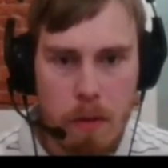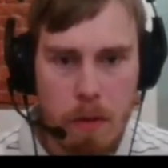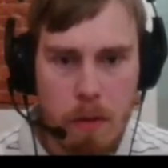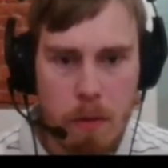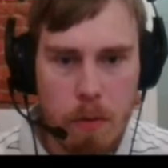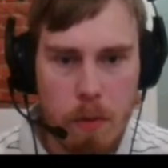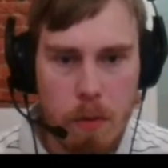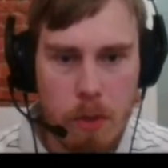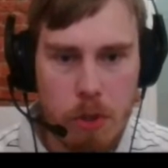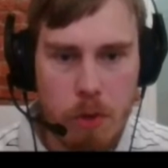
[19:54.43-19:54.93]

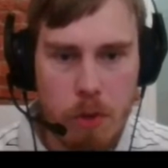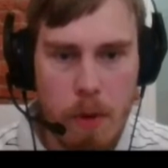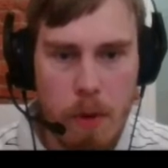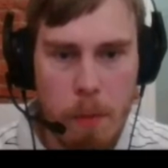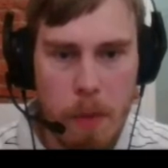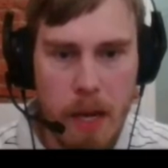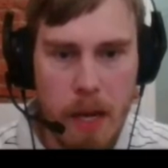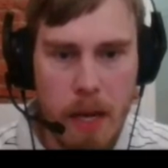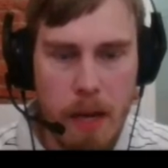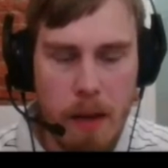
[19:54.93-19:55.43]
I should have
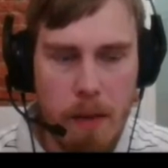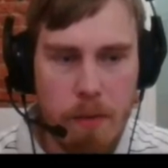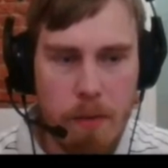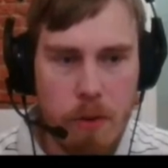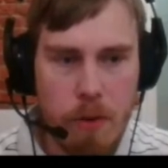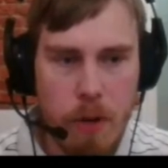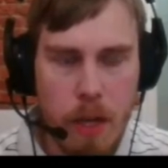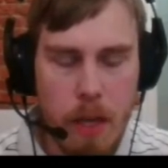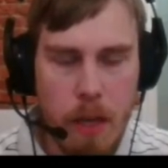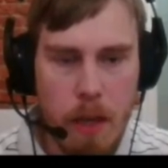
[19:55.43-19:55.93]
played
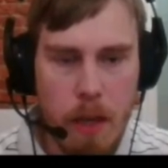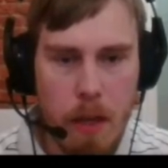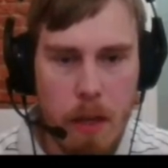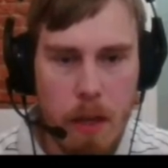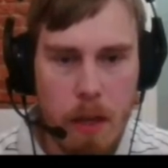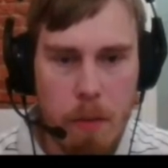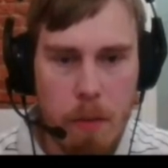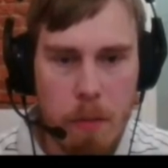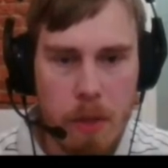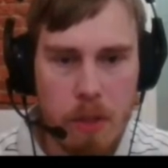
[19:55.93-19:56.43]
f3,
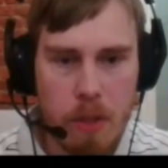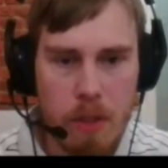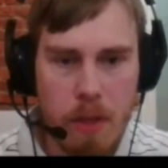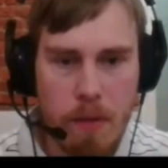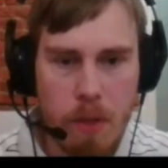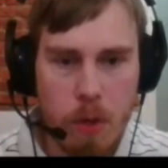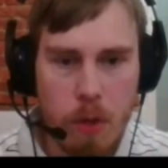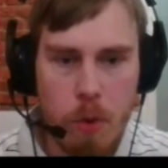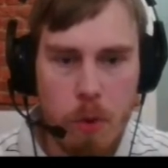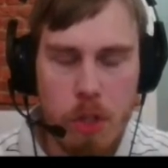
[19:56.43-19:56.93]
because
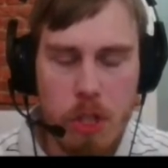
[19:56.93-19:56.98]
after queen